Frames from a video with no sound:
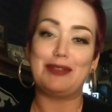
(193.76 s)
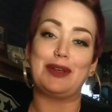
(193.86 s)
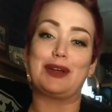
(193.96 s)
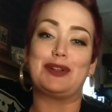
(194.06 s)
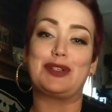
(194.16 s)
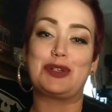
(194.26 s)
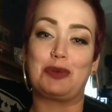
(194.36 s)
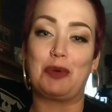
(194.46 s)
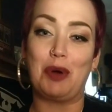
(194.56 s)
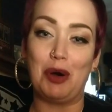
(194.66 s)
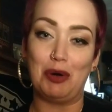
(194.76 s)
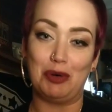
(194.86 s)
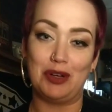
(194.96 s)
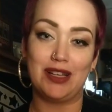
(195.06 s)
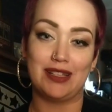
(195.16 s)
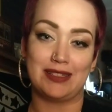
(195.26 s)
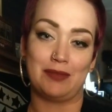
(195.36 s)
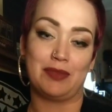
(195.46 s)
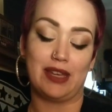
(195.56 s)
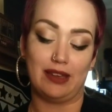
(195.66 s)
the control is
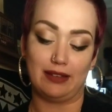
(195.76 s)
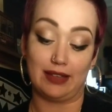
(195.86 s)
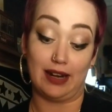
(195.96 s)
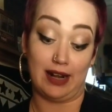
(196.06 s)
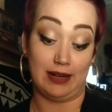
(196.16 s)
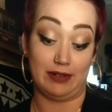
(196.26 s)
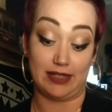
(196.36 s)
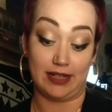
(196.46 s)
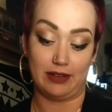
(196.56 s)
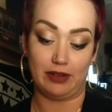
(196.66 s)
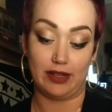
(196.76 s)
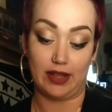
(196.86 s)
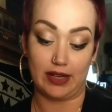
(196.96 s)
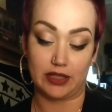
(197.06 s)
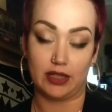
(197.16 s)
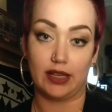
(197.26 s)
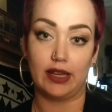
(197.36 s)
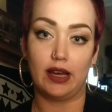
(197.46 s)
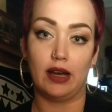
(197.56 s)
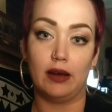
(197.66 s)
something that I resonate with,
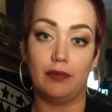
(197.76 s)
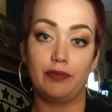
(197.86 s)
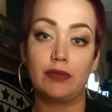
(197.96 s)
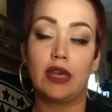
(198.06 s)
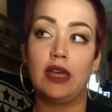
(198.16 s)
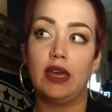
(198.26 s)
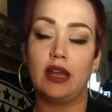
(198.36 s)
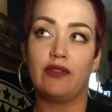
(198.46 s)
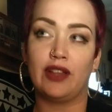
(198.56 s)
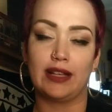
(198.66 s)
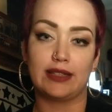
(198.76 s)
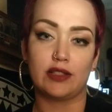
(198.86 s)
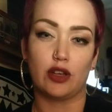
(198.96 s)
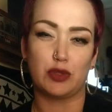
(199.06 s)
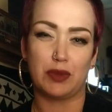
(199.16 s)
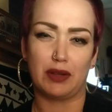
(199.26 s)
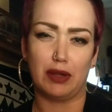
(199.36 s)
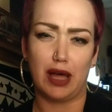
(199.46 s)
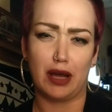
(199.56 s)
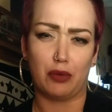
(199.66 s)
actually. And I feel like this goes with a
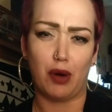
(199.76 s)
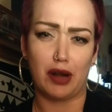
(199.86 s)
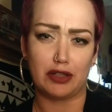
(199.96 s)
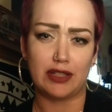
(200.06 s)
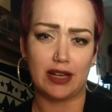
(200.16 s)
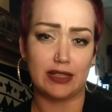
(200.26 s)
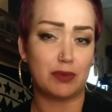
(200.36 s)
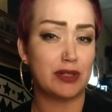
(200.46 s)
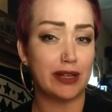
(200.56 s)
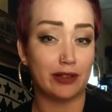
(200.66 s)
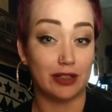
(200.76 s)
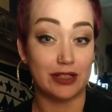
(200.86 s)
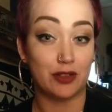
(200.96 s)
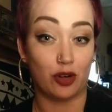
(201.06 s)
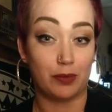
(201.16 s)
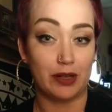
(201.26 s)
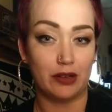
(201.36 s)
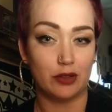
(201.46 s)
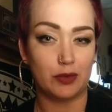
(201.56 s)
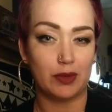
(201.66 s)
lot of water signs, particularly
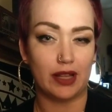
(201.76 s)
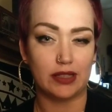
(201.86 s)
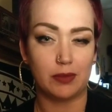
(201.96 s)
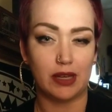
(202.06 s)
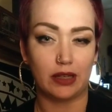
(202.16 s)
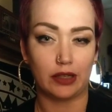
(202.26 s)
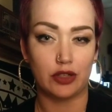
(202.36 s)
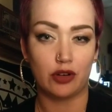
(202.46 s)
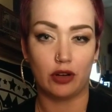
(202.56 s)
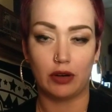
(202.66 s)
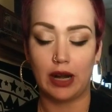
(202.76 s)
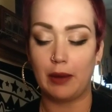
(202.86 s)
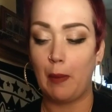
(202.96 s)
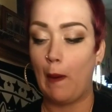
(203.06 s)
Scorpios. We like to be in control, right?